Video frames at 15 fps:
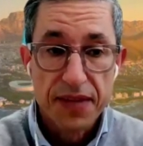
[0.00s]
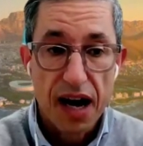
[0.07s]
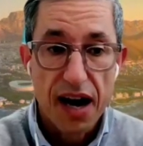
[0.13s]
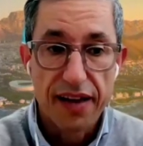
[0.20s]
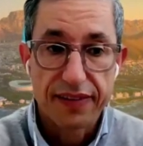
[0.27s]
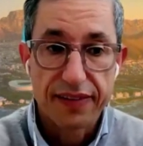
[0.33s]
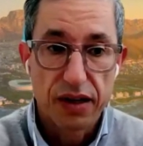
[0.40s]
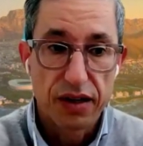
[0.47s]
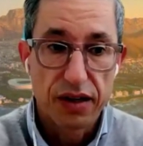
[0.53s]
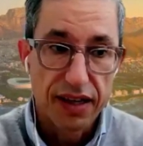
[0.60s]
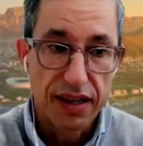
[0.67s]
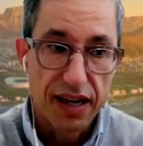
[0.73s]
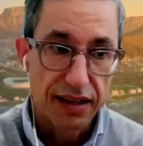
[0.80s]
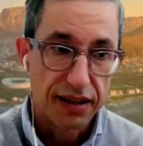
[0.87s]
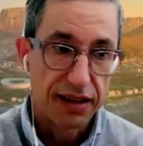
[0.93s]
I
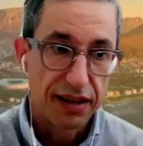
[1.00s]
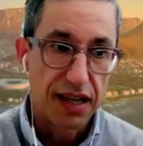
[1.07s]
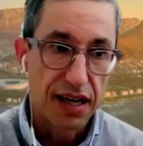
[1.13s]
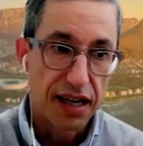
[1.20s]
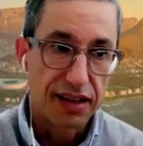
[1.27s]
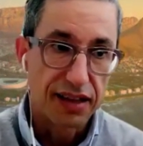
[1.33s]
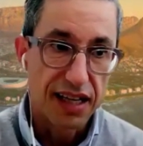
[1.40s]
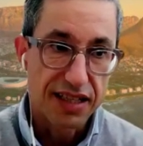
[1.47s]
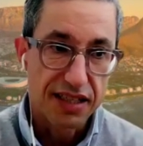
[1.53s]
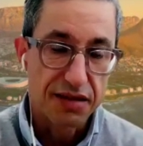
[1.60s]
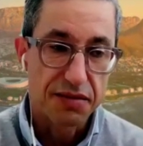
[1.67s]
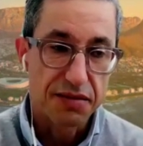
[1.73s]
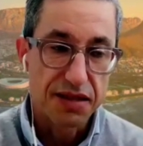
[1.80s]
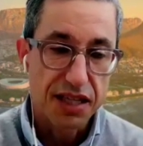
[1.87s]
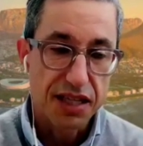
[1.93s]
thought
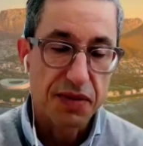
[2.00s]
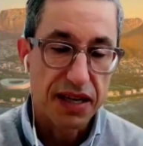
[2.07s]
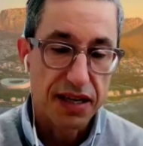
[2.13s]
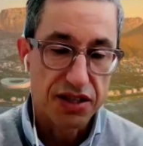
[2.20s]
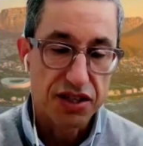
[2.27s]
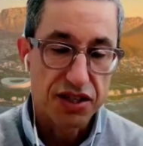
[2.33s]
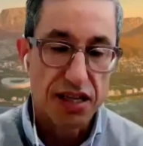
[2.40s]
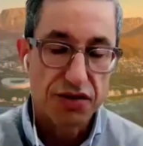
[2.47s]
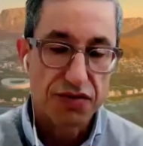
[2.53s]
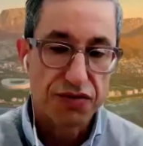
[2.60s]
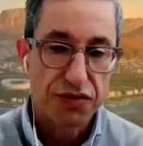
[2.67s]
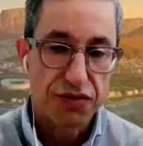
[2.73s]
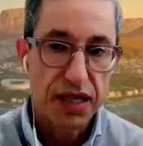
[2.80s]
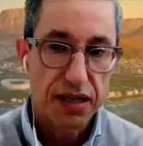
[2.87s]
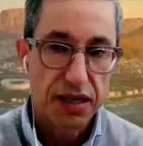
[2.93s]
that's been a change
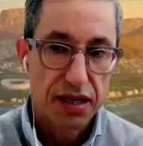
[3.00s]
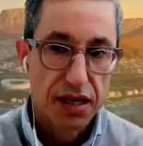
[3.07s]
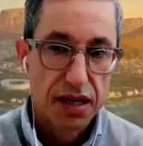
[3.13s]
for me.